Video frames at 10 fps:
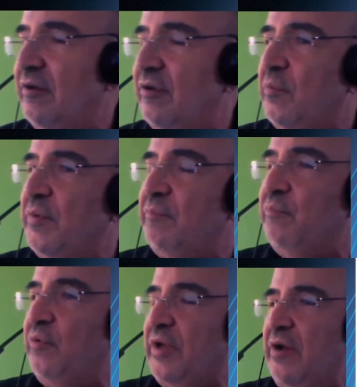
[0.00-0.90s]
common
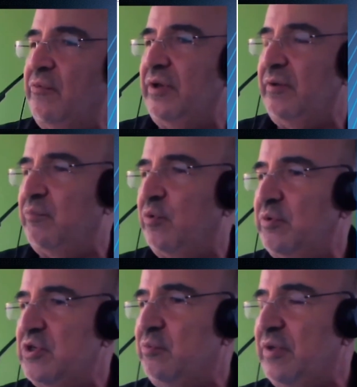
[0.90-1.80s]
book we
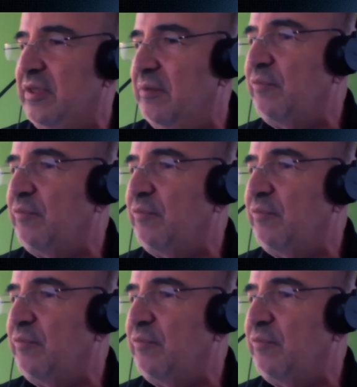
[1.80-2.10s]
produced with